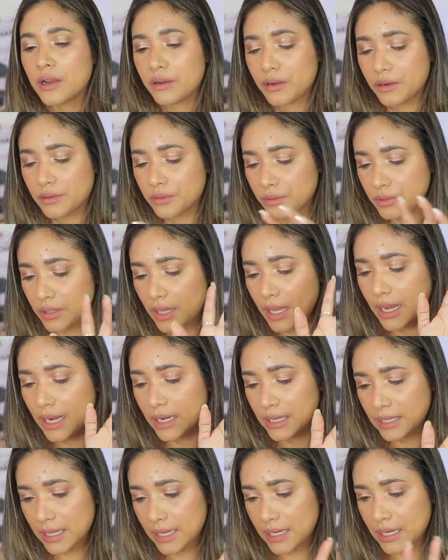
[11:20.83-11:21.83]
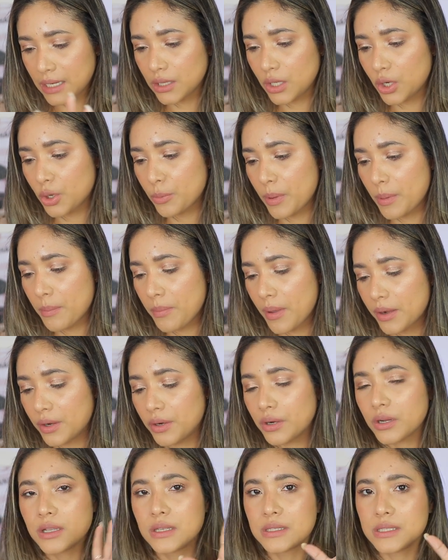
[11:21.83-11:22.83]
Granola I like a little bit
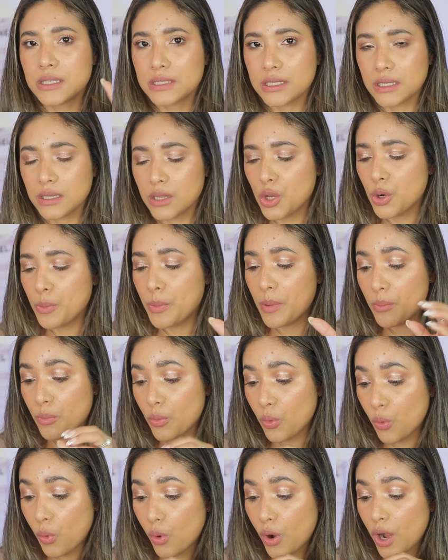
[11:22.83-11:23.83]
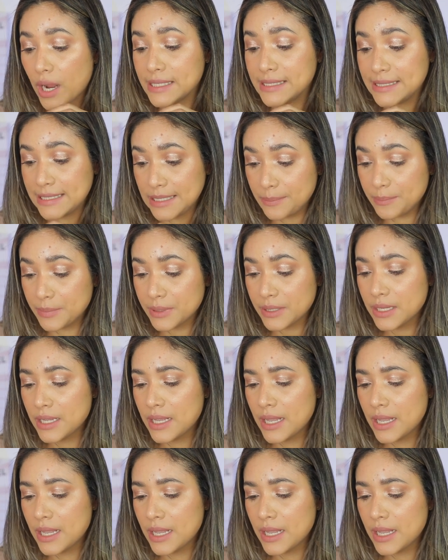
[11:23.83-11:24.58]
better because it's a little bit more deep